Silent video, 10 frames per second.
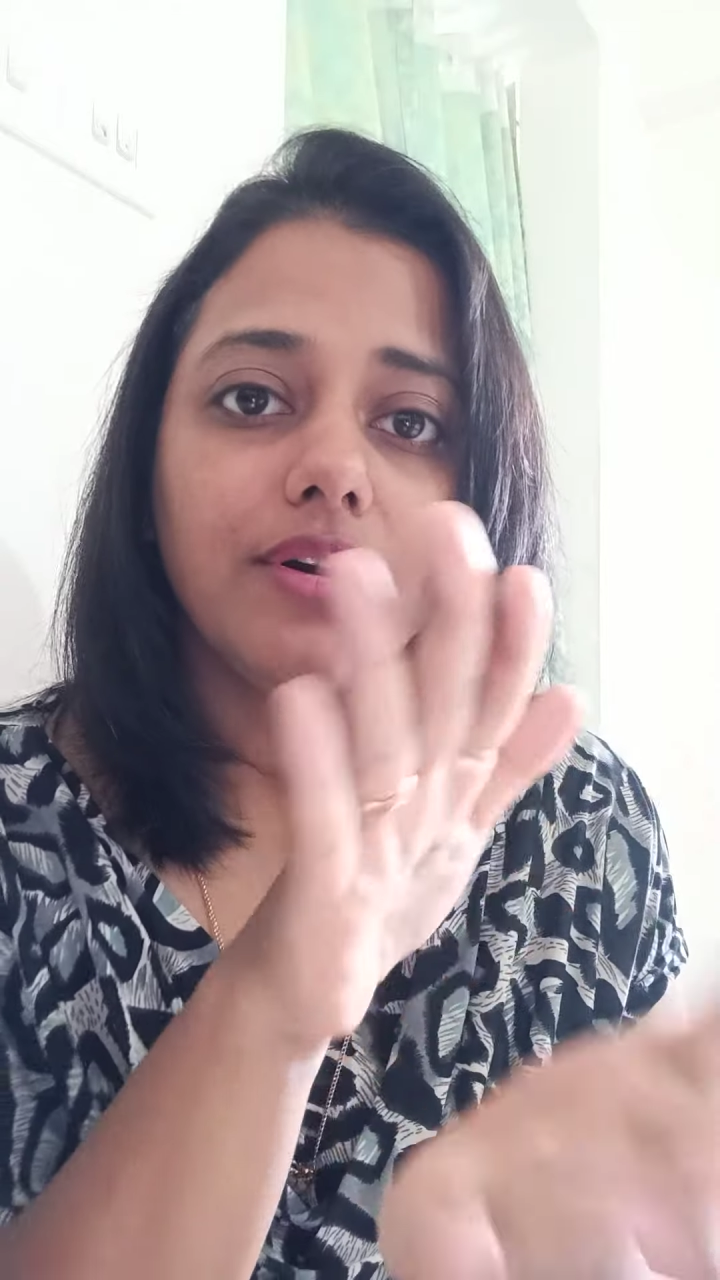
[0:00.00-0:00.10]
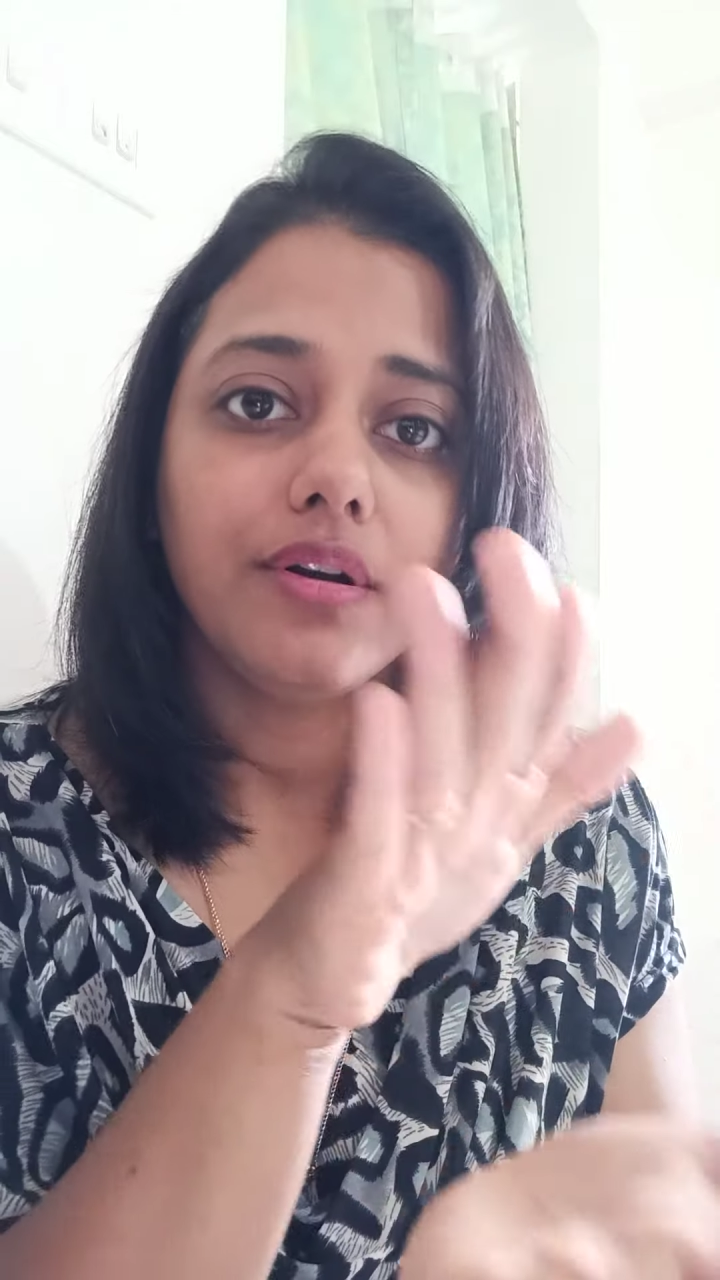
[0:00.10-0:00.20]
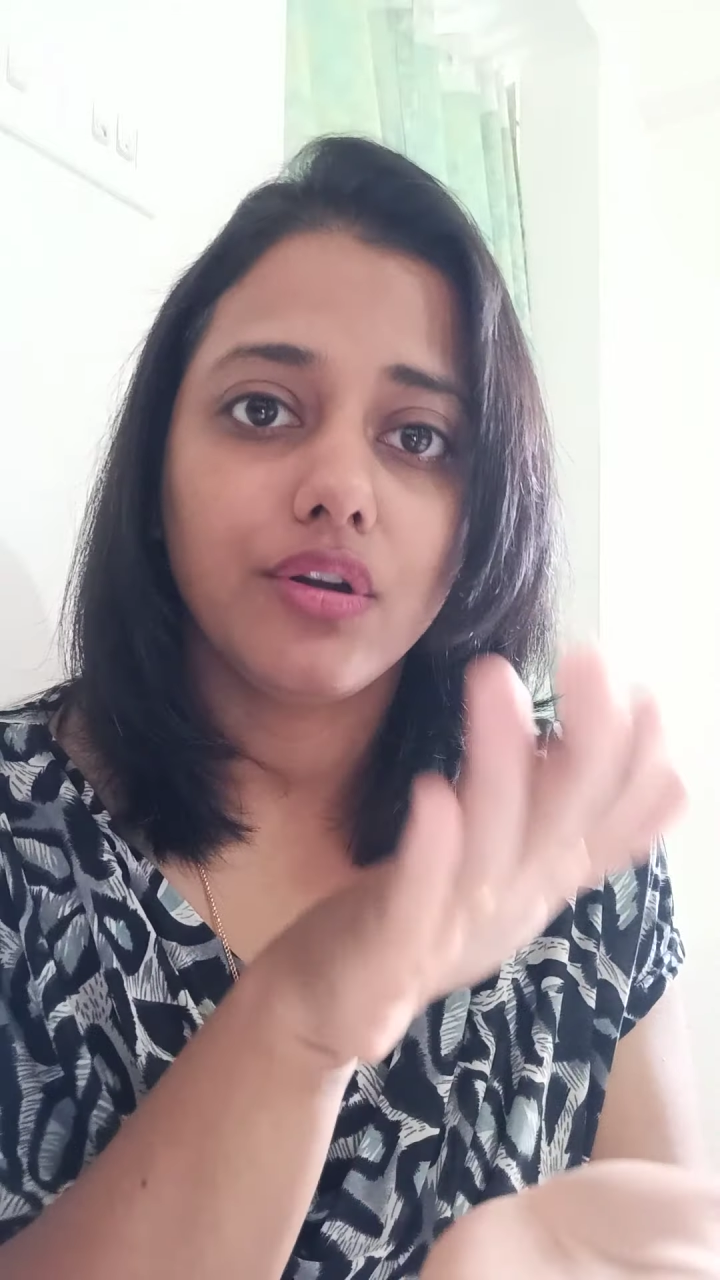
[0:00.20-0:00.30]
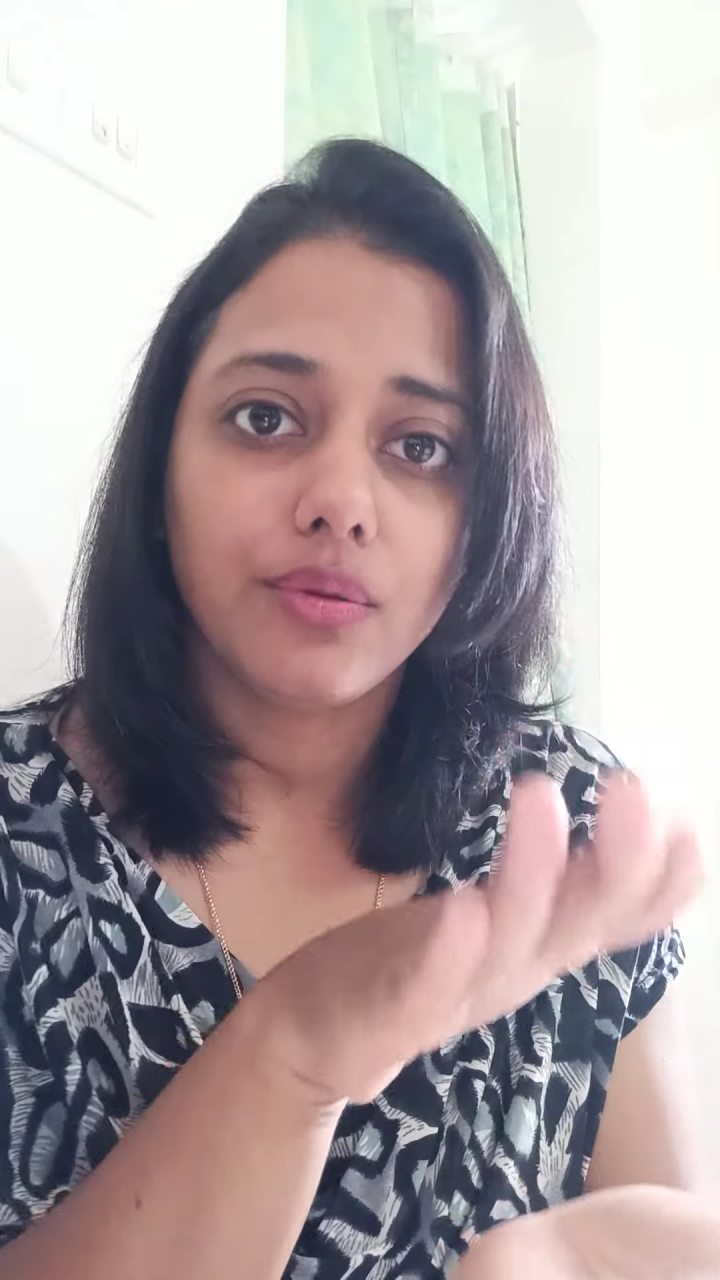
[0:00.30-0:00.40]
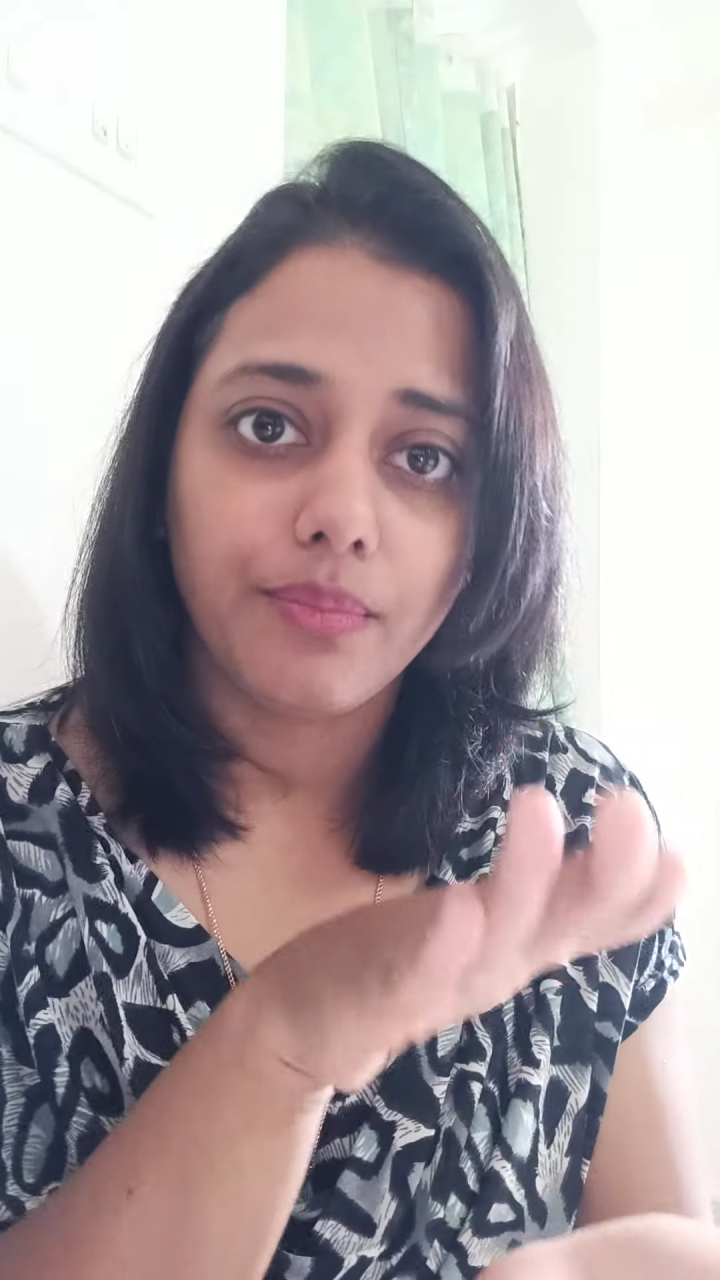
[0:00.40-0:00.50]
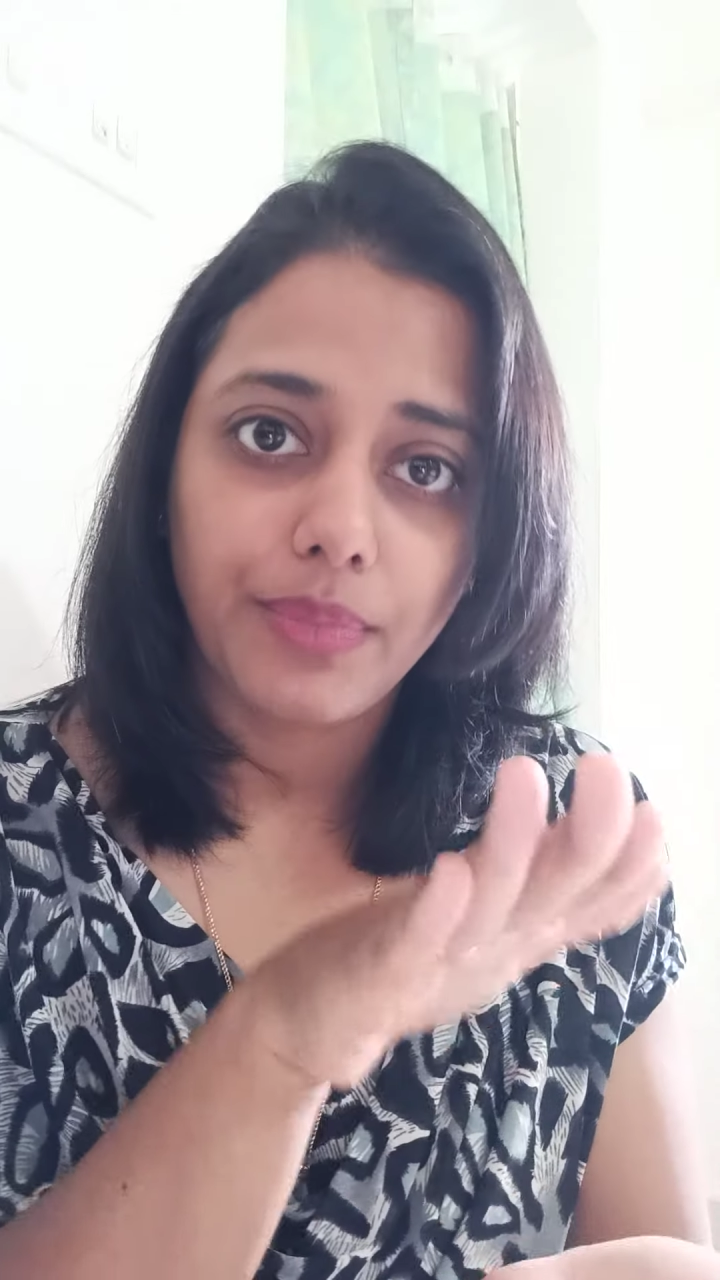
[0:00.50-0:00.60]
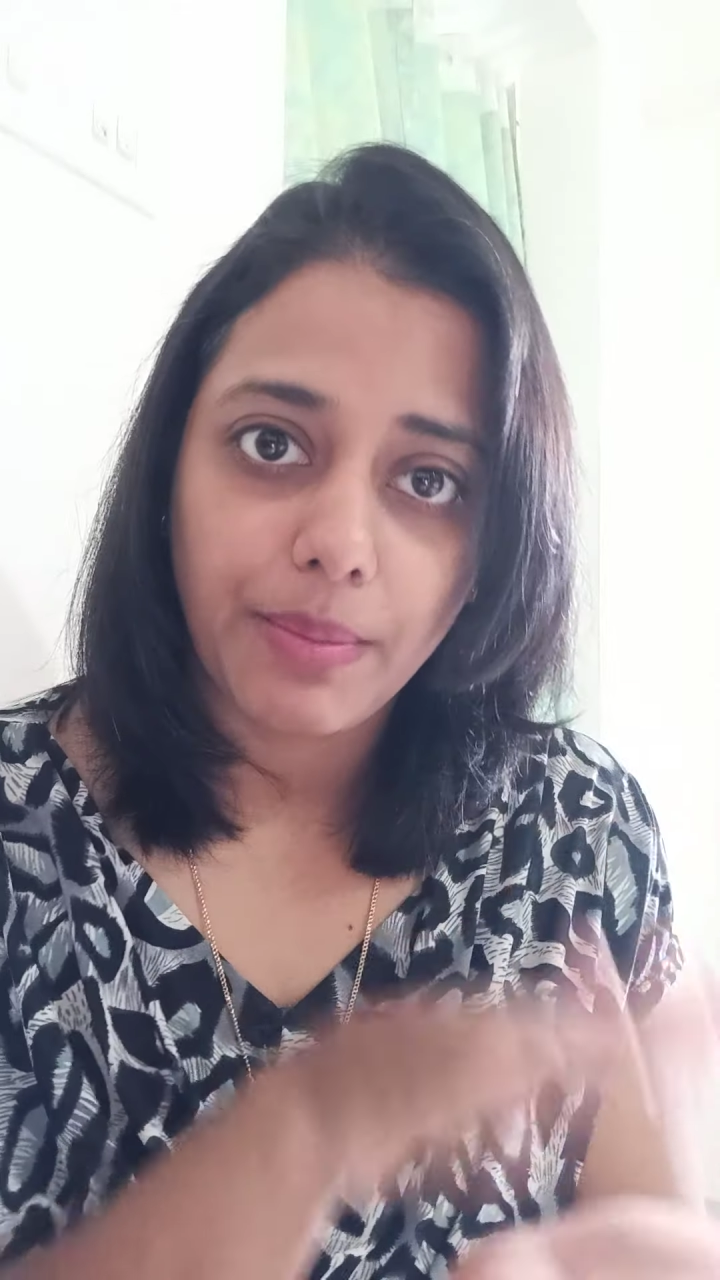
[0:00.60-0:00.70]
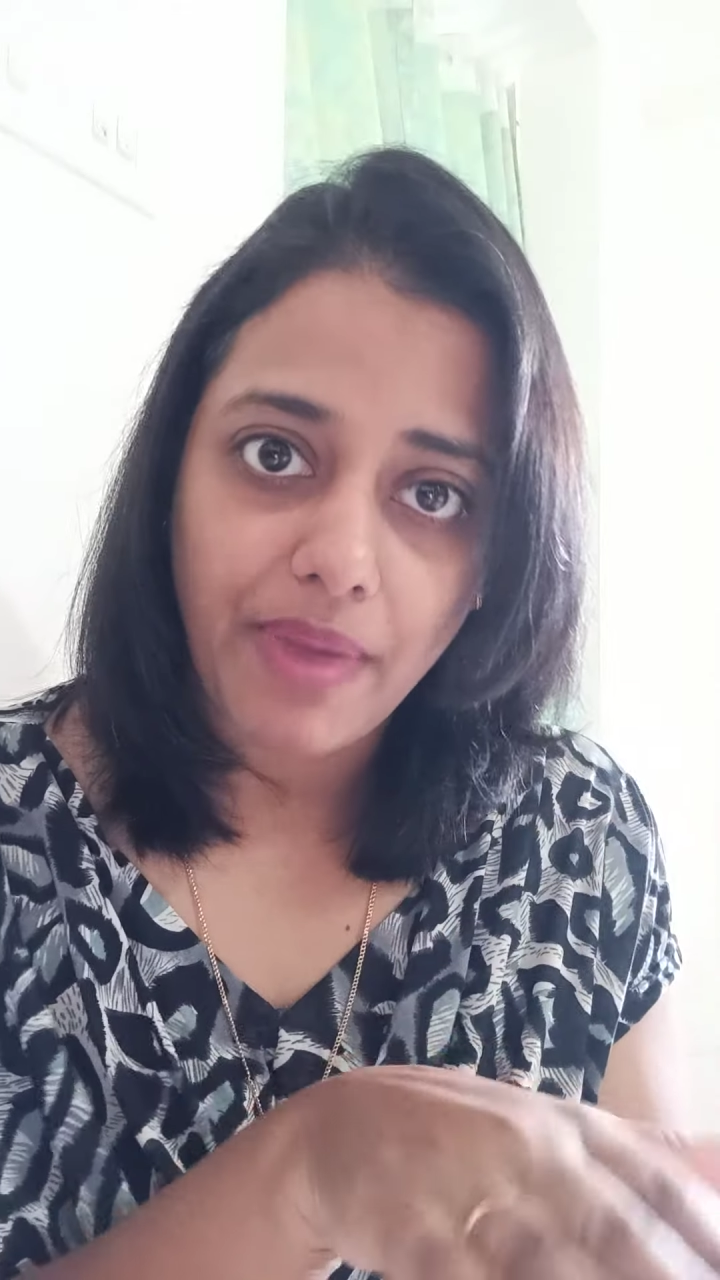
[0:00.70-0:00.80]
the